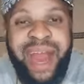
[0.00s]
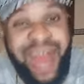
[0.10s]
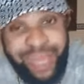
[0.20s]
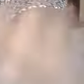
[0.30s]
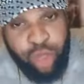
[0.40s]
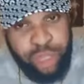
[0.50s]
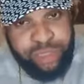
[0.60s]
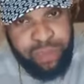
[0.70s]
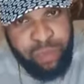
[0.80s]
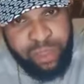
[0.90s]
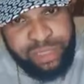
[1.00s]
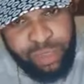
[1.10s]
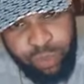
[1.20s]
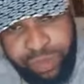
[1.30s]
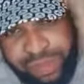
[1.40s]
How you cut it be? Where till
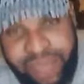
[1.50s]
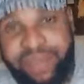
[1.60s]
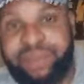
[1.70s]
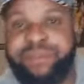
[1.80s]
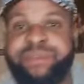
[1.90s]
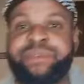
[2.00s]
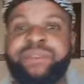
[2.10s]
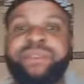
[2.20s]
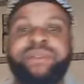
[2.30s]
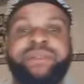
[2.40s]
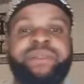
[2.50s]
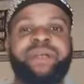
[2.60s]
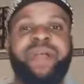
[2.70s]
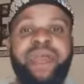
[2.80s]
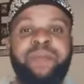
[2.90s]
you be now?
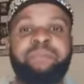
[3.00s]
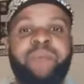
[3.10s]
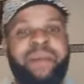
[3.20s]
Eh? My